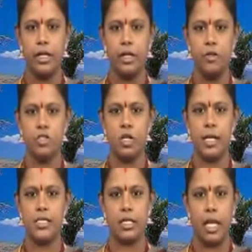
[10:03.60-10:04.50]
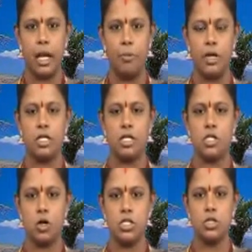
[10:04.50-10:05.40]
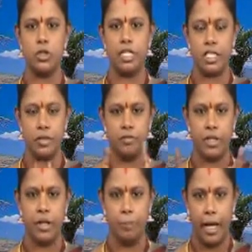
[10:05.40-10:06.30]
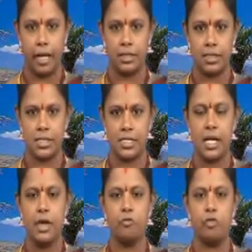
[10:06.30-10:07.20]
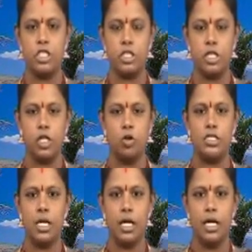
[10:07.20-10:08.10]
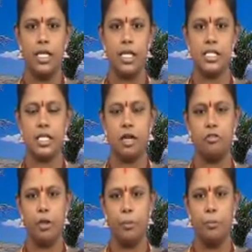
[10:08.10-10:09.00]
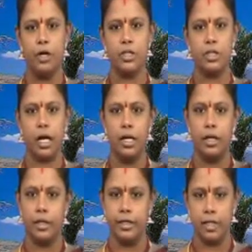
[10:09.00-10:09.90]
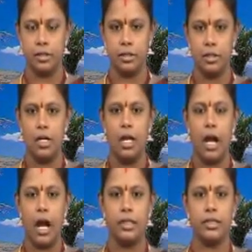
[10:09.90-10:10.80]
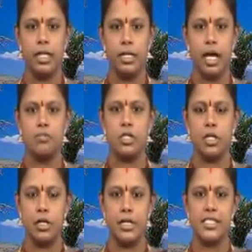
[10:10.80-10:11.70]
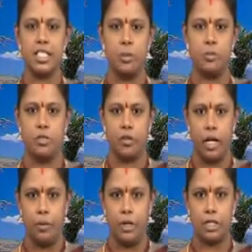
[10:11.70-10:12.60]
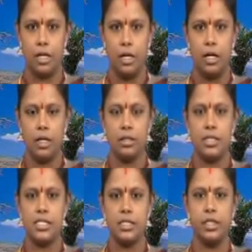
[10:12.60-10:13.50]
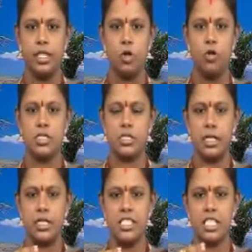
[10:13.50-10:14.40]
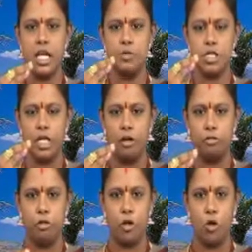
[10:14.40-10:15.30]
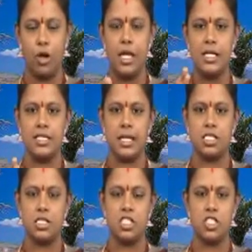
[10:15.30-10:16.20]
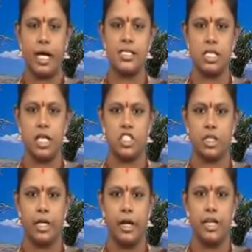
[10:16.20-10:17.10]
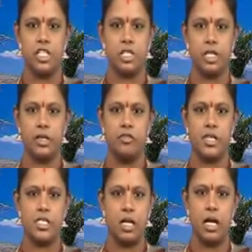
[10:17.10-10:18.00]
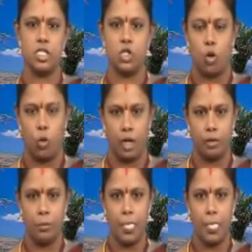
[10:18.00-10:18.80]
Individualizing element is also written within parentheses, which denotes years of birth or death. And then comes a descriptive element. This denotes the description of role such as translator, editor, reviser and so on.